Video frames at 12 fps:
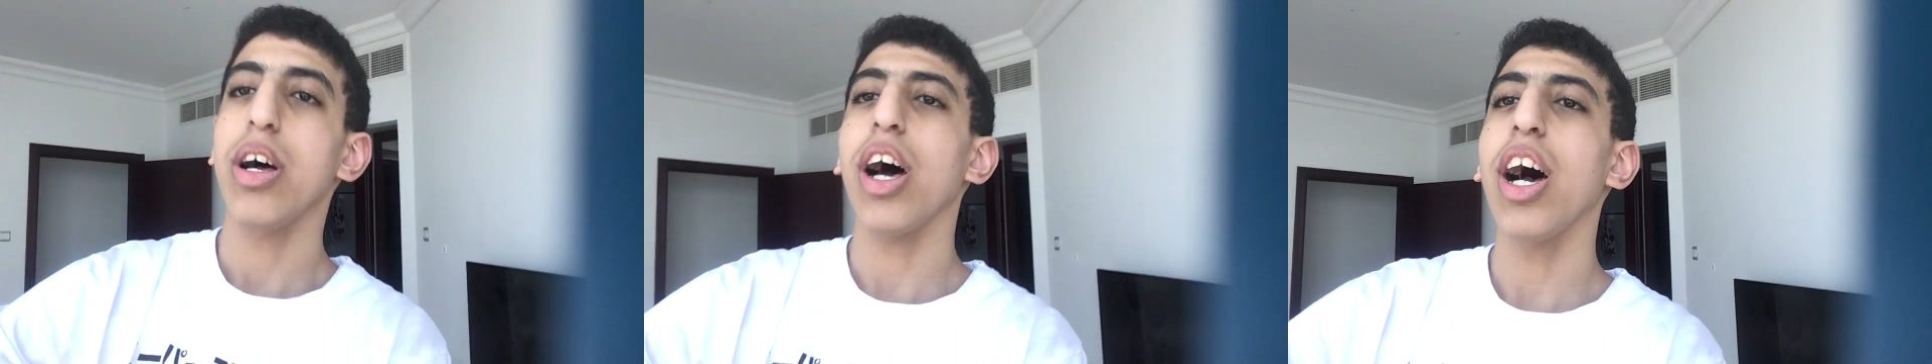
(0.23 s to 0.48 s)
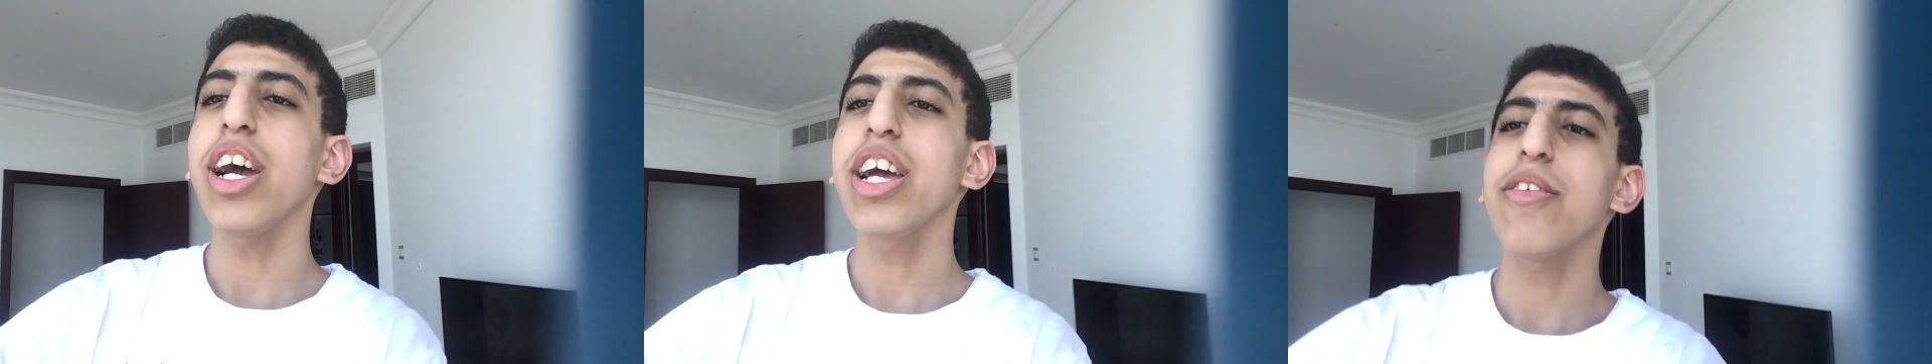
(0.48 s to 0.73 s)

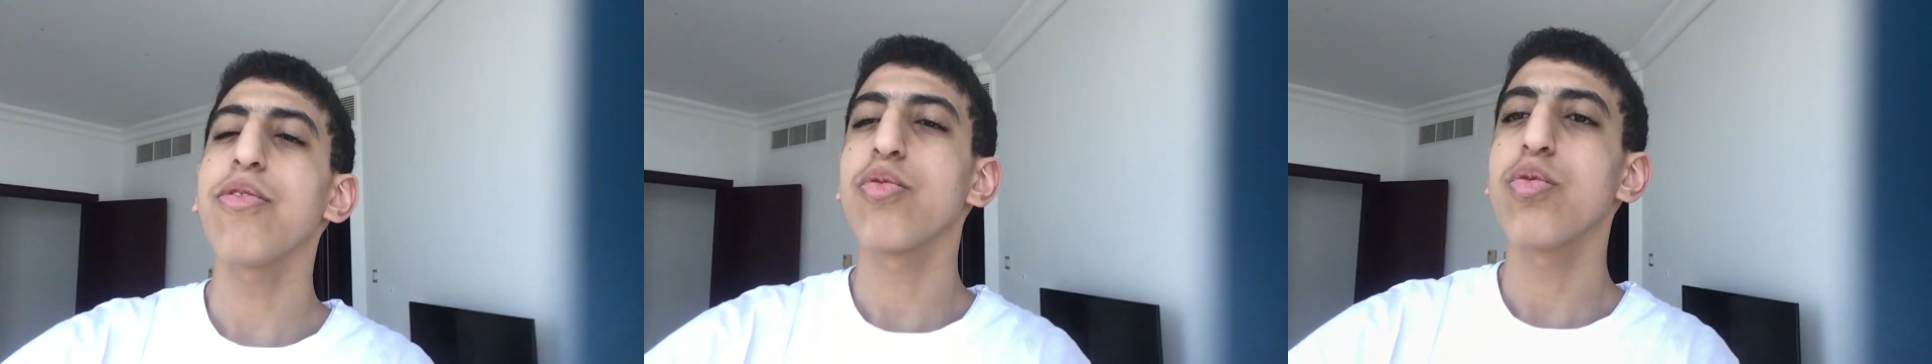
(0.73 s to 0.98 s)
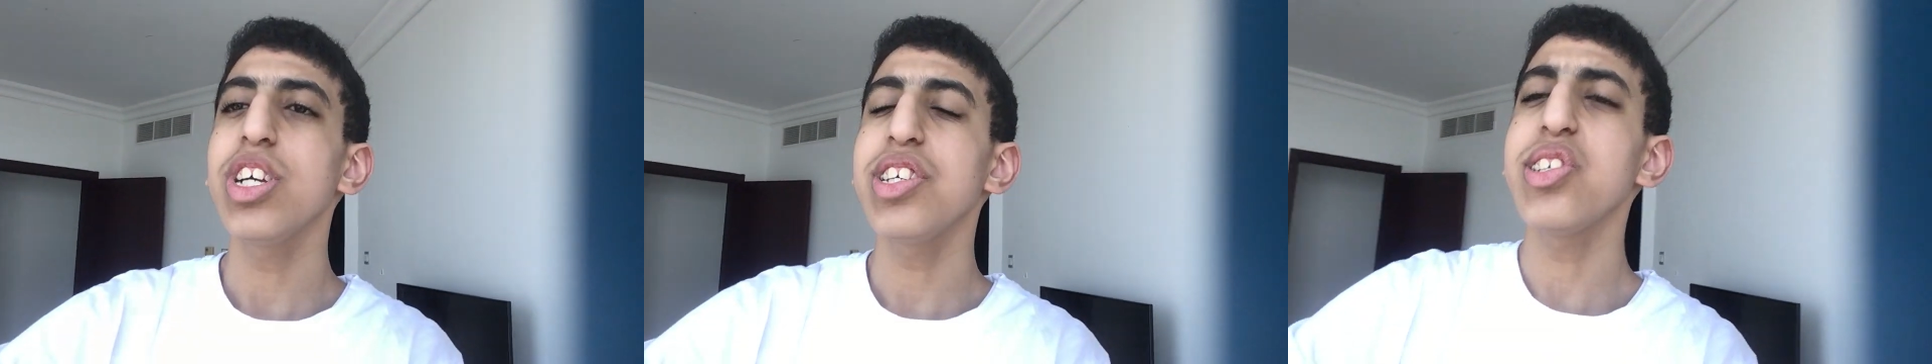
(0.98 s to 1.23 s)
I
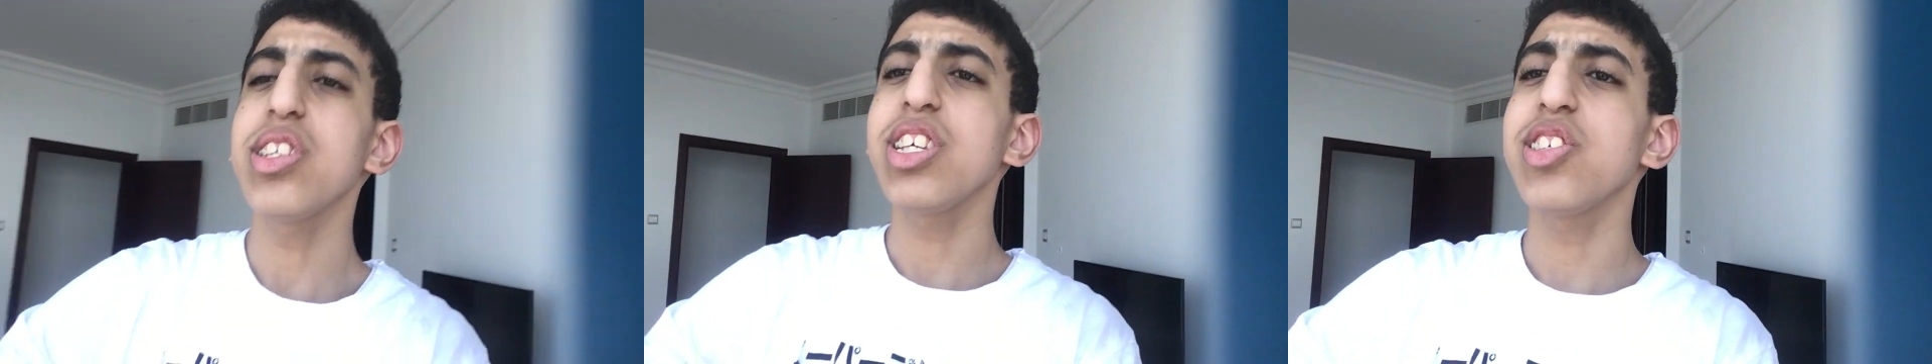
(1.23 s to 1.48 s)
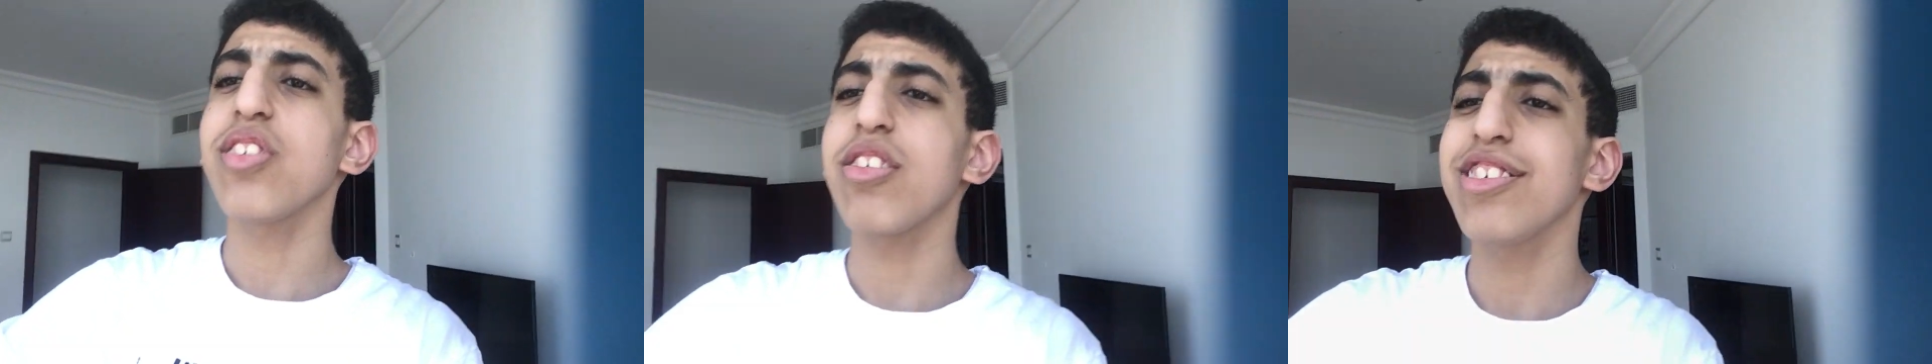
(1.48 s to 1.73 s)
have
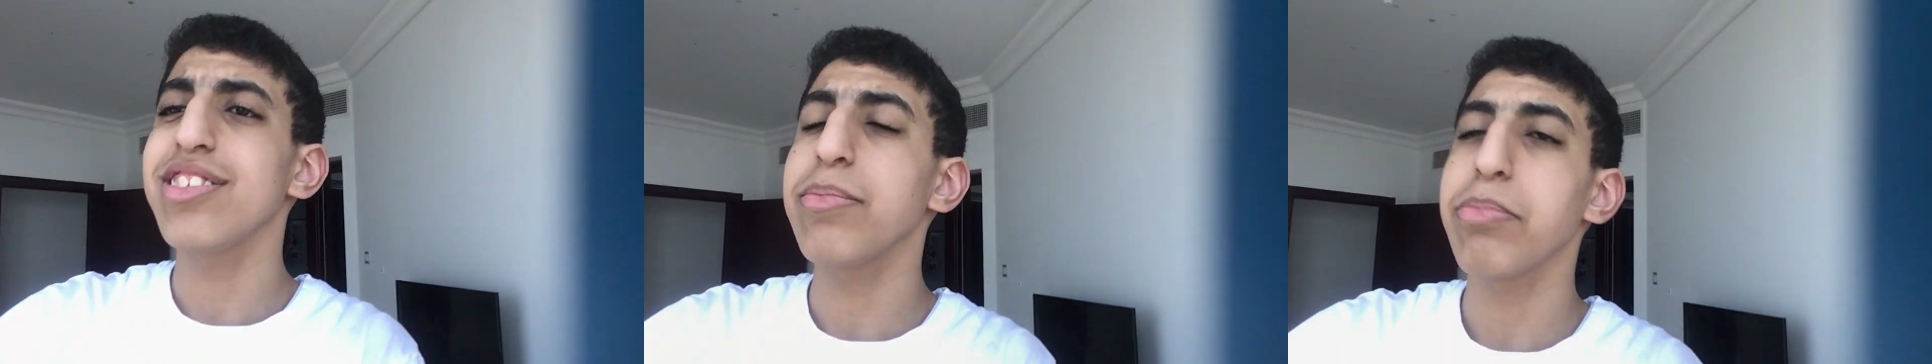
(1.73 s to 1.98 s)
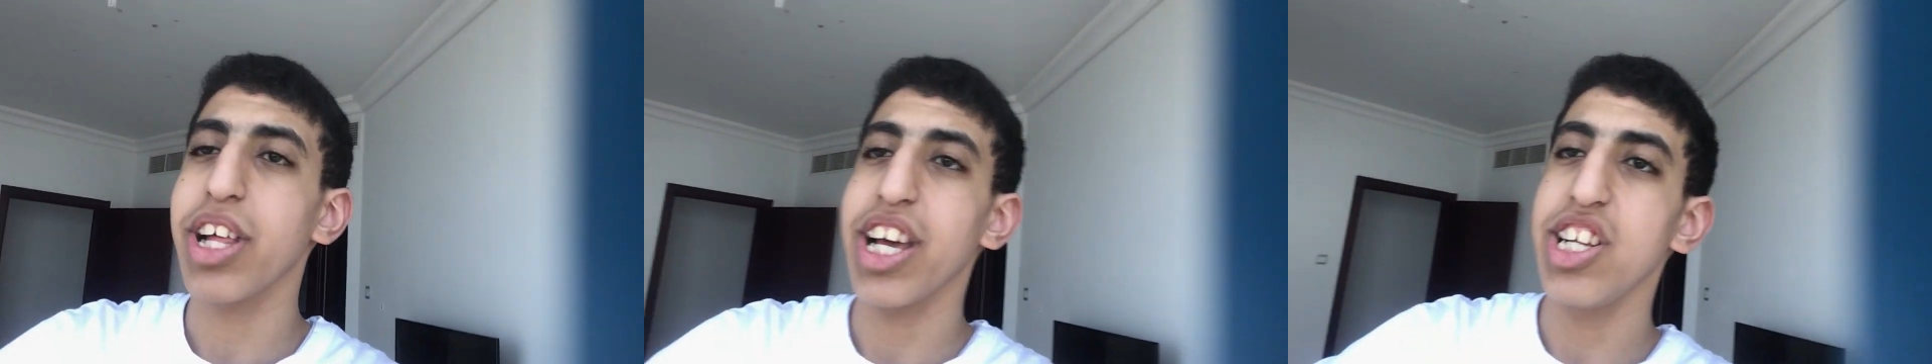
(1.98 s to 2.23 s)
recently started to
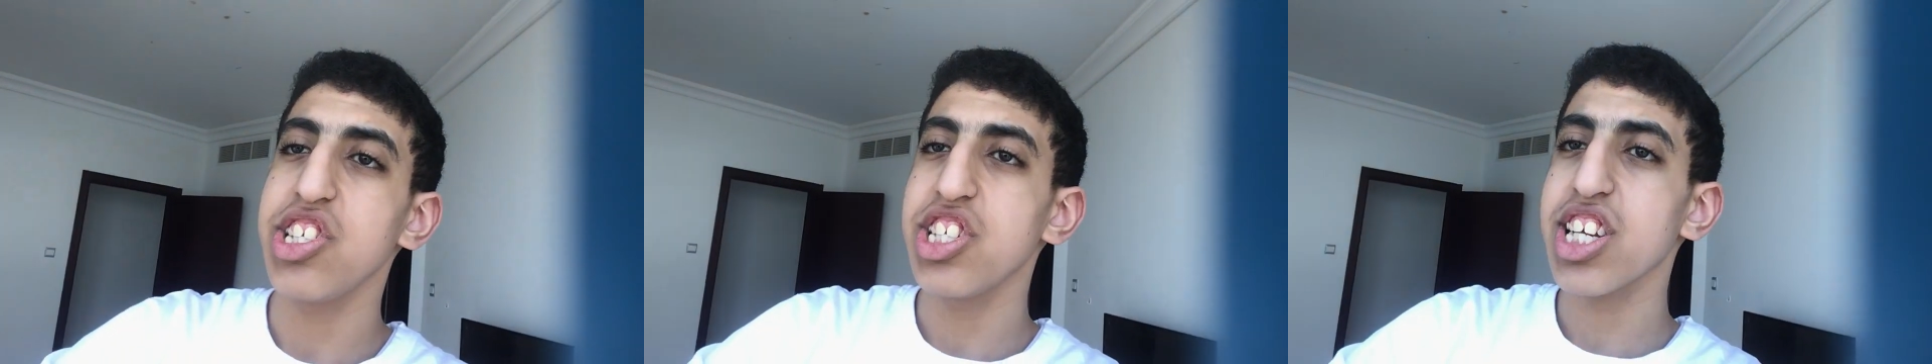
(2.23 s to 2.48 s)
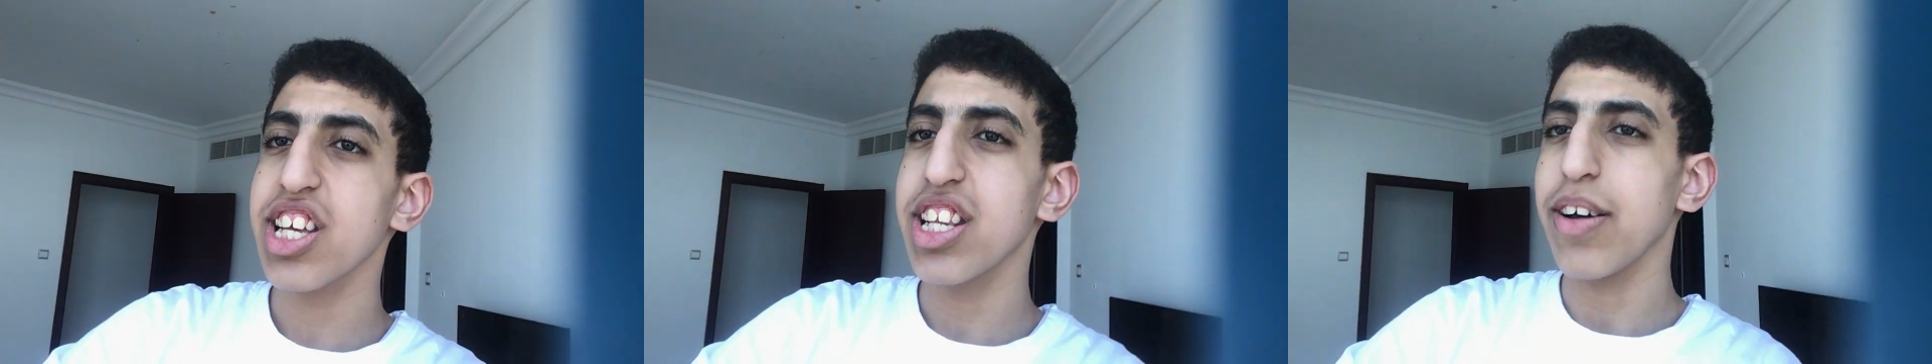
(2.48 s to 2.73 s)
play
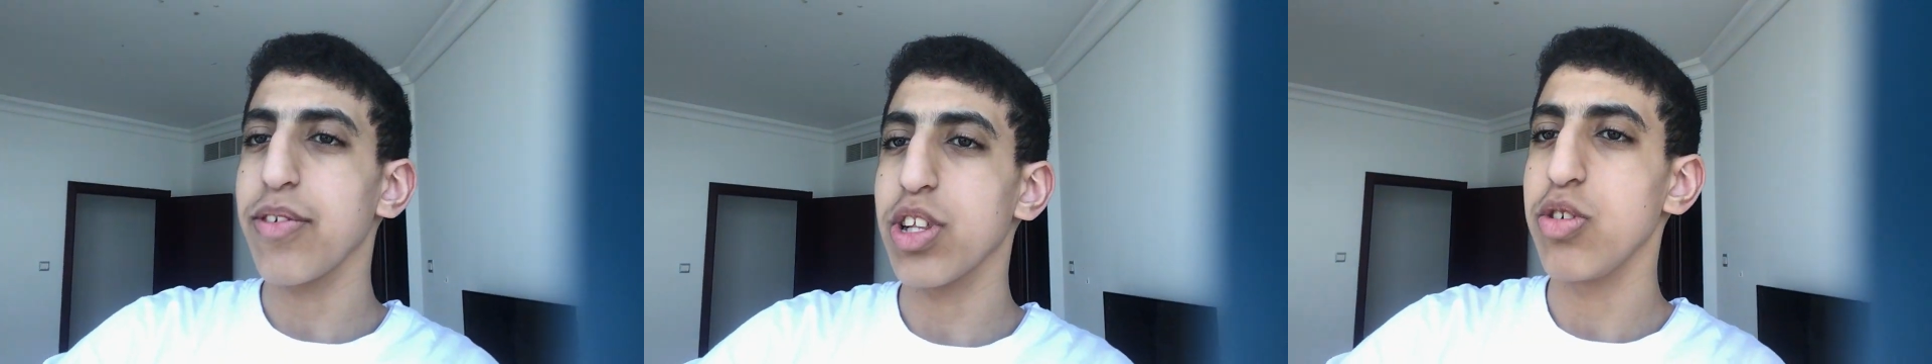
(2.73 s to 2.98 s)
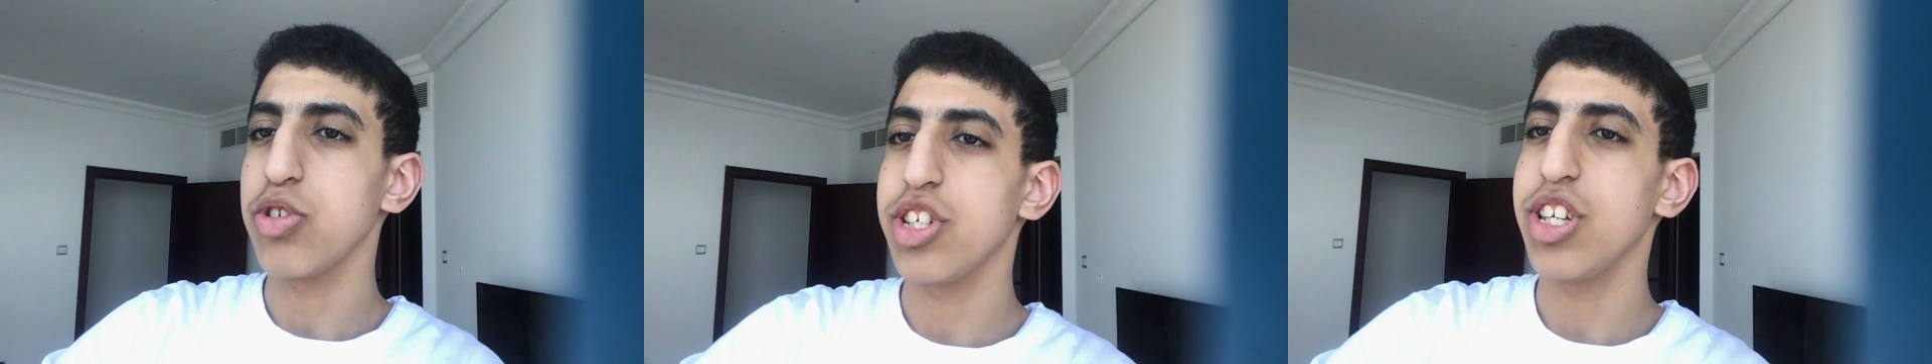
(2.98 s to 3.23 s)
Chicken
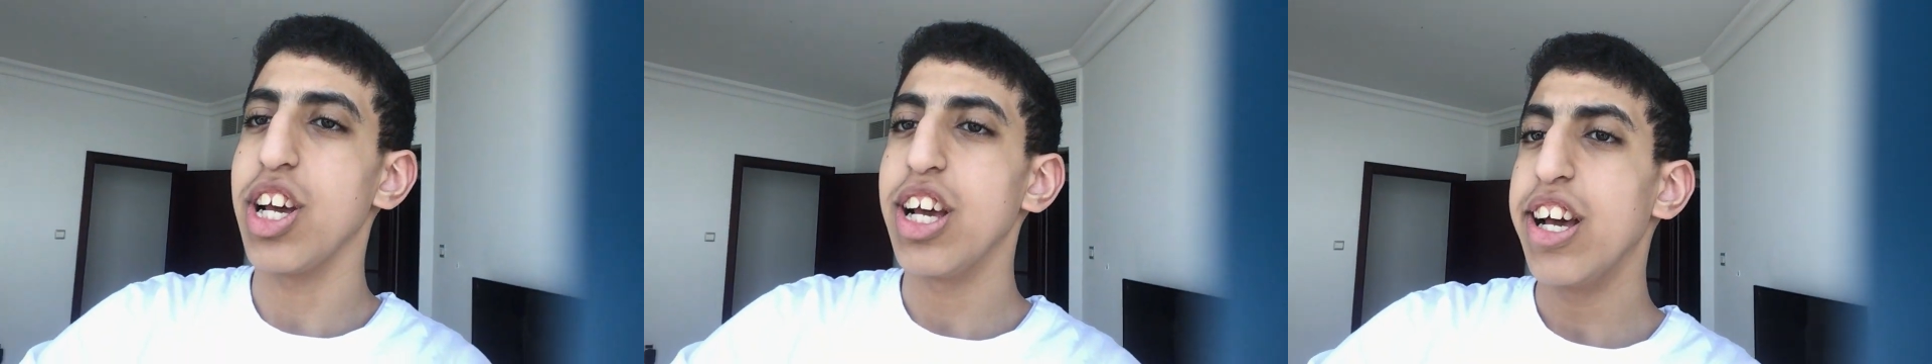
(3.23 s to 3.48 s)
Evolution,